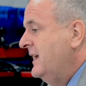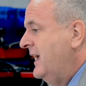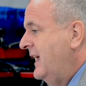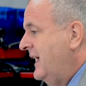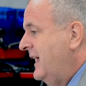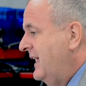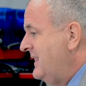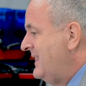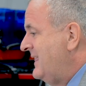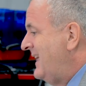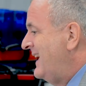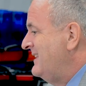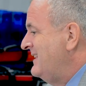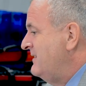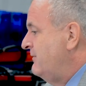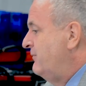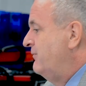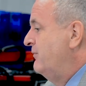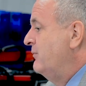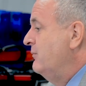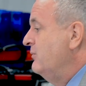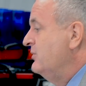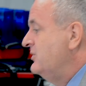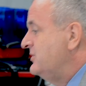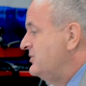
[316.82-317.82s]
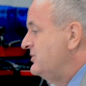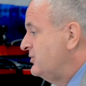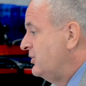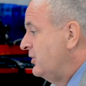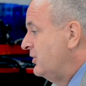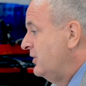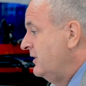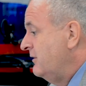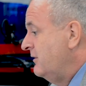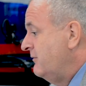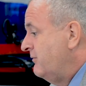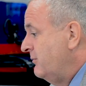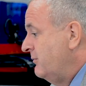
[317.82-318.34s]
and that's from
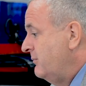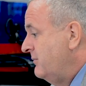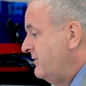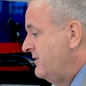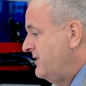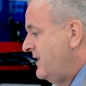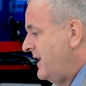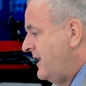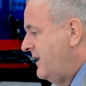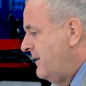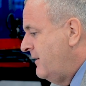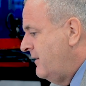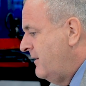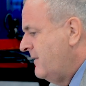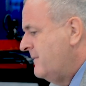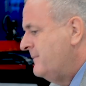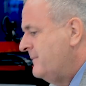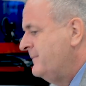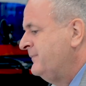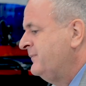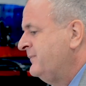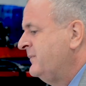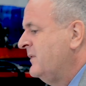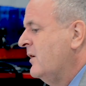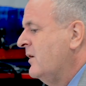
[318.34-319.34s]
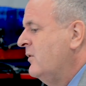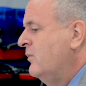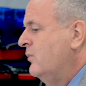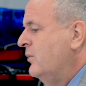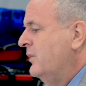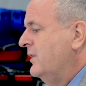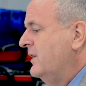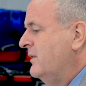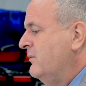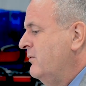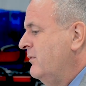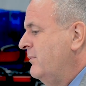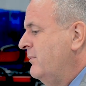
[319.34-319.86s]
starting from there,
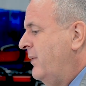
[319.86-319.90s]
working with